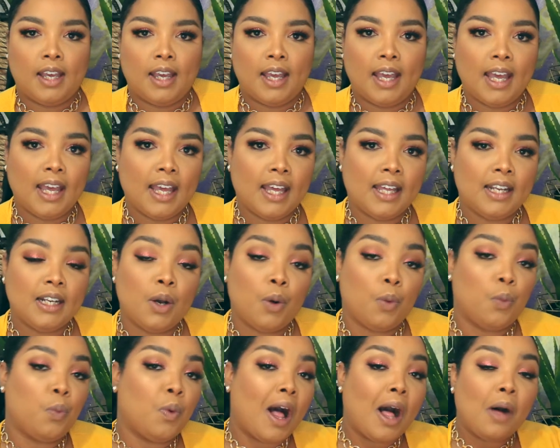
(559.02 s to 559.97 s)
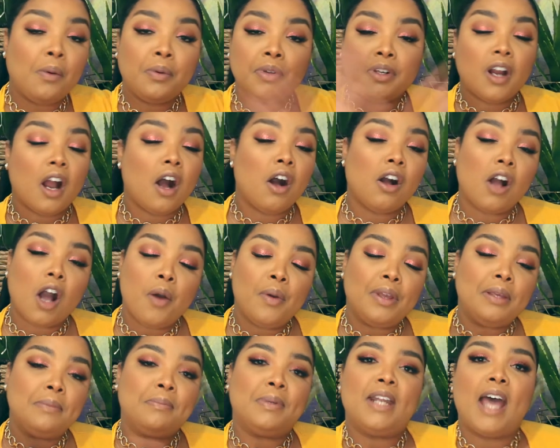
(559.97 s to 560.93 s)
And while we're all
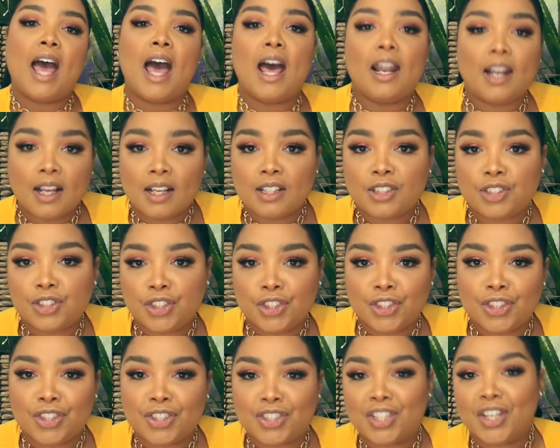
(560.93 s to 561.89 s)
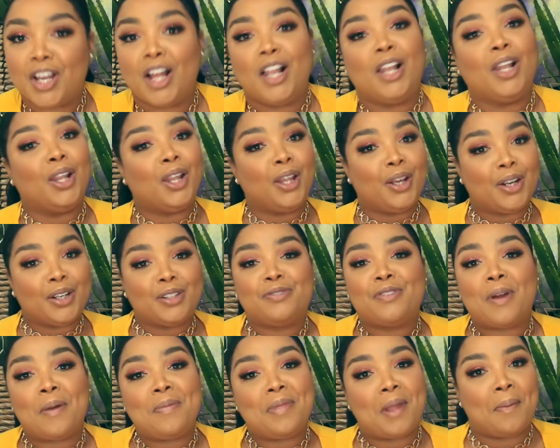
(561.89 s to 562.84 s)
going bananas, just learn
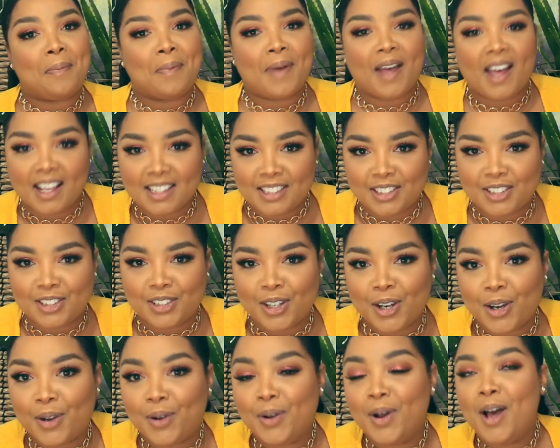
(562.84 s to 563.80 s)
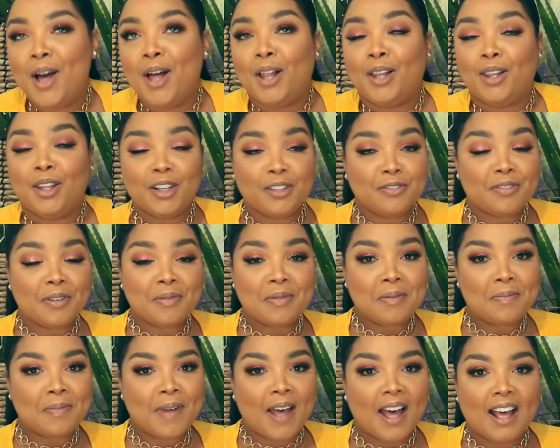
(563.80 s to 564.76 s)
from the past, you know? Learn from
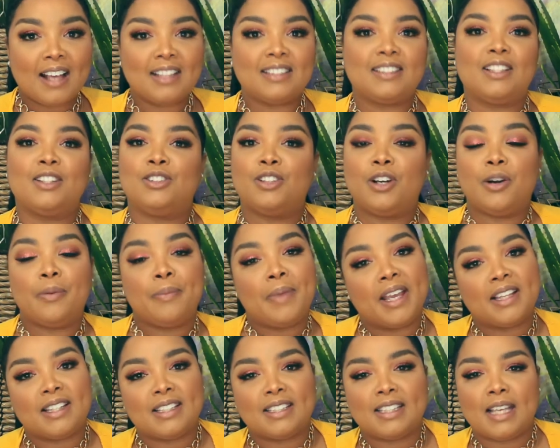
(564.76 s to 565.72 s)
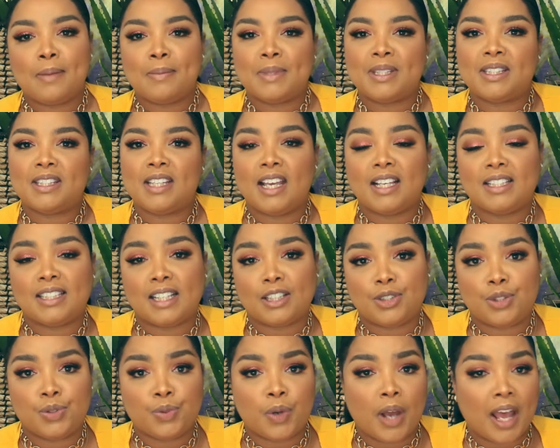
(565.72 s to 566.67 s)
the past, don't make the same mistakes
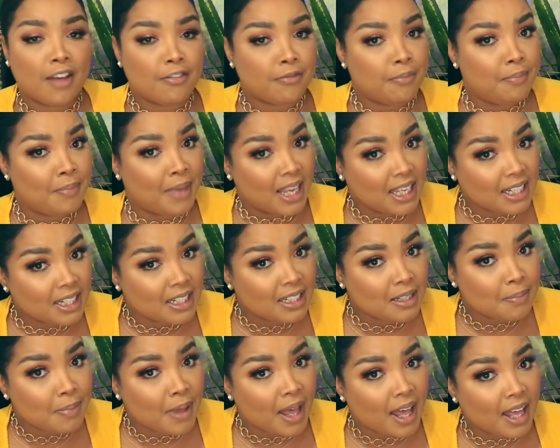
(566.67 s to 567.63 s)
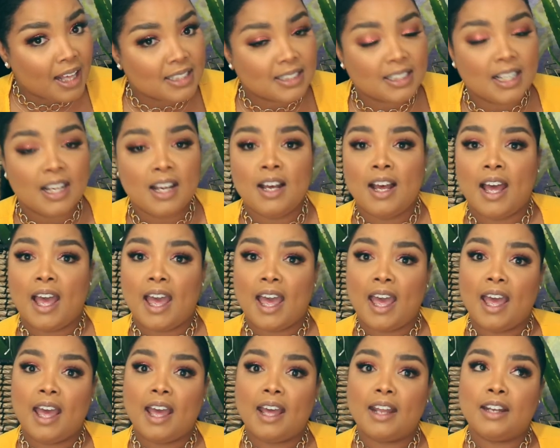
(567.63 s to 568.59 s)
as you have made in the past,
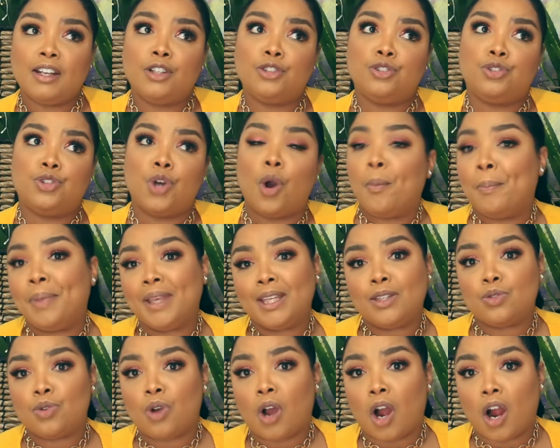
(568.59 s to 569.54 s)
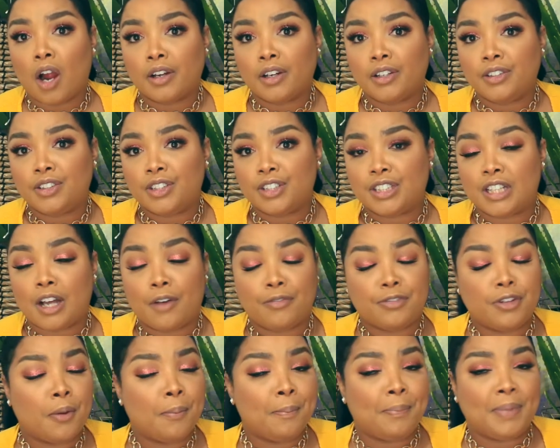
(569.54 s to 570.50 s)
and don't be too hard on yourself.
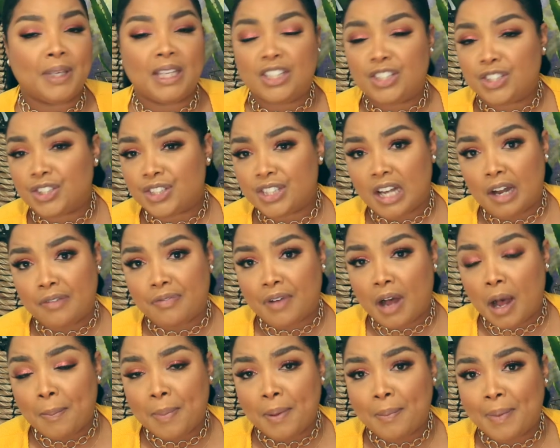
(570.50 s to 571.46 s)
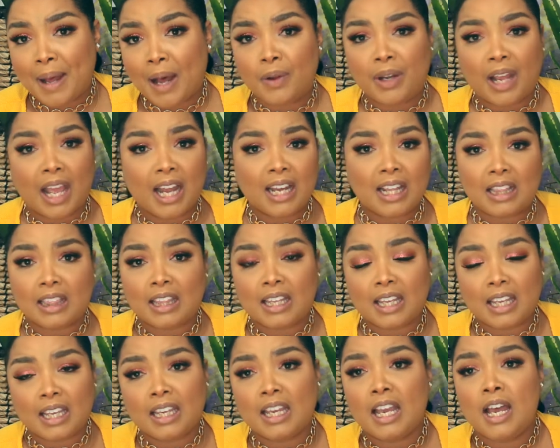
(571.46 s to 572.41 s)
Don't beat yourself up about
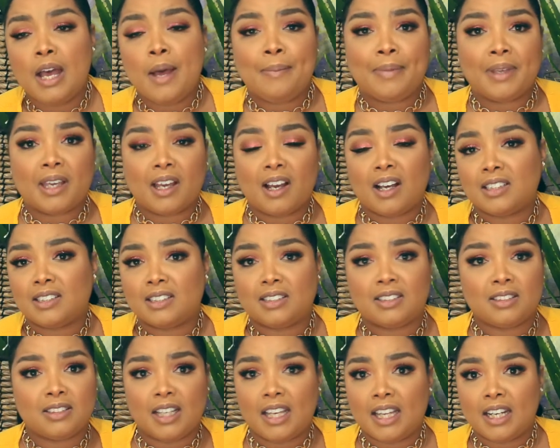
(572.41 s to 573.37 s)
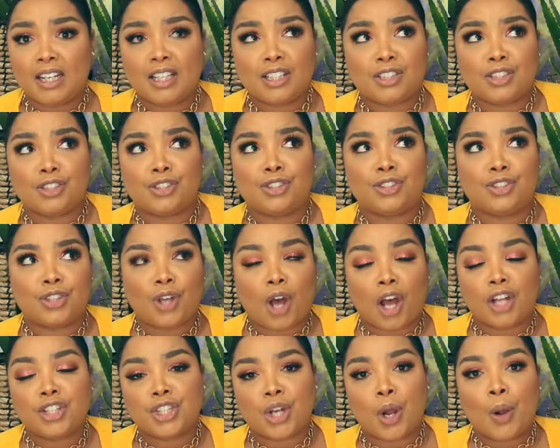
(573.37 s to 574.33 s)
anything, because it is
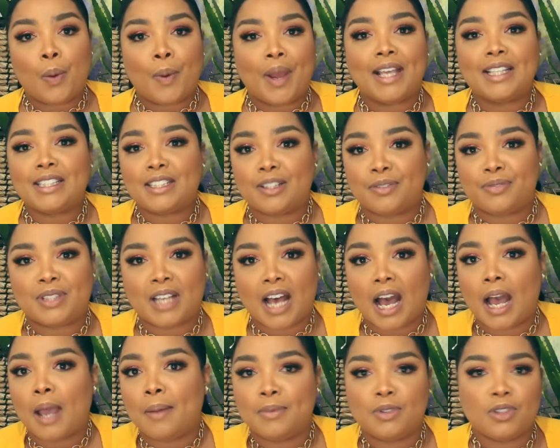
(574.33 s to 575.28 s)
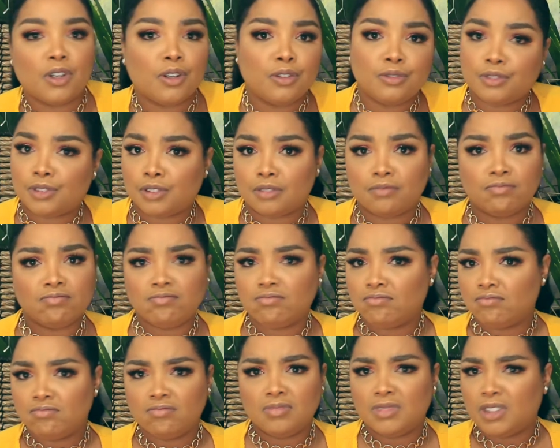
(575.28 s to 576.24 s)
such a waste of time. Don't
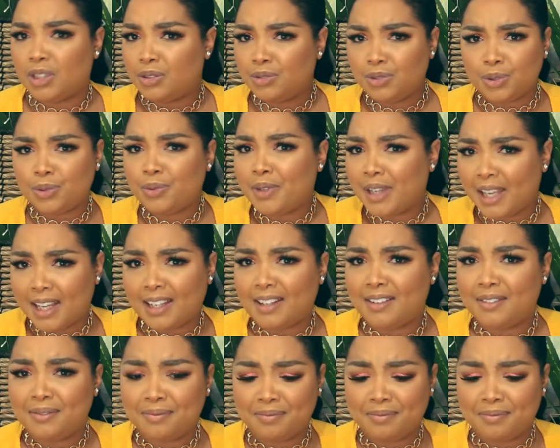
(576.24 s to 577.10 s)
do it.